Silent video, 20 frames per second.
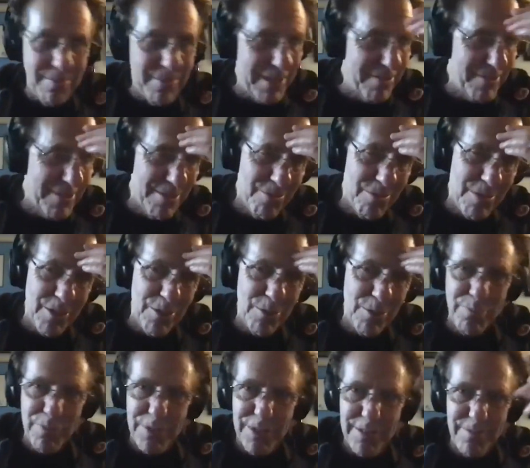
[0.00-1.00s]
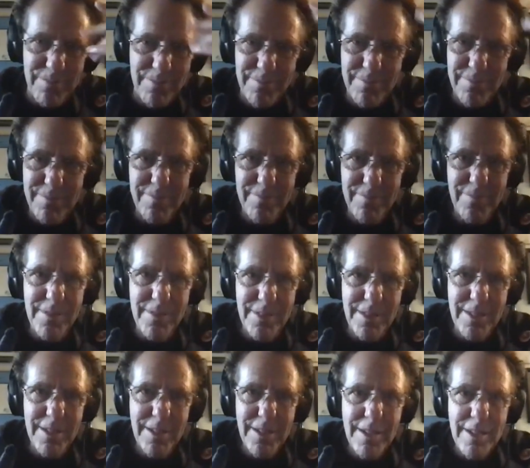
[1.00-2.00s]
Uh, the Nana or Terry?
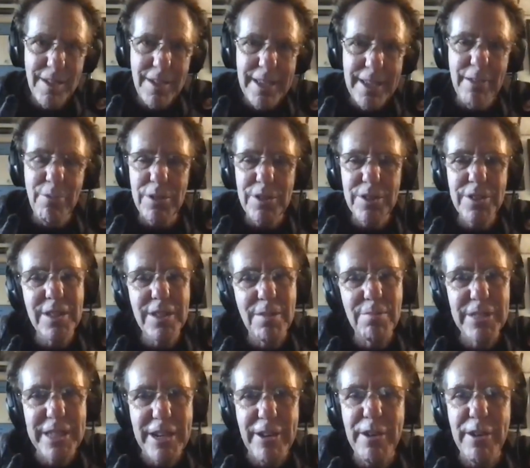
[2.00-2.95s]
It was um, Terry